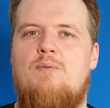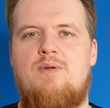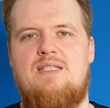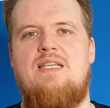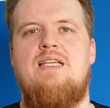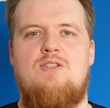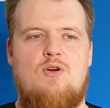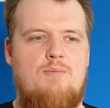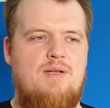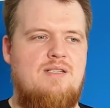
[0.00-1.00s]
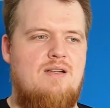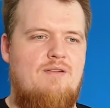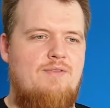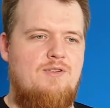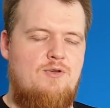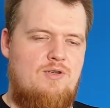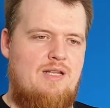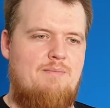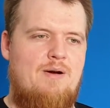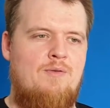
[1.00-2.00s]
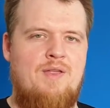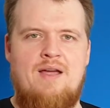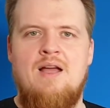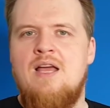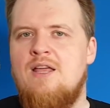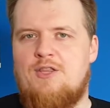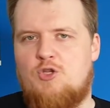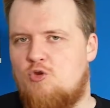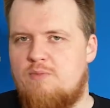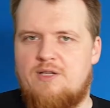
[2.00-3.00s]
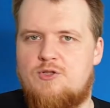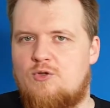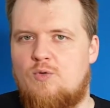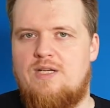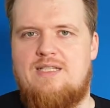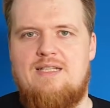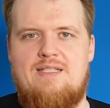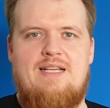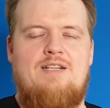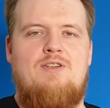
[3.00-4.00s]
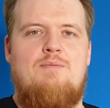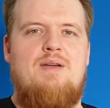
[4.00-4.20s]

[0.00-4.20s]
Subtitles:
When we see zombie stuff, it's usually about the human stories, etc.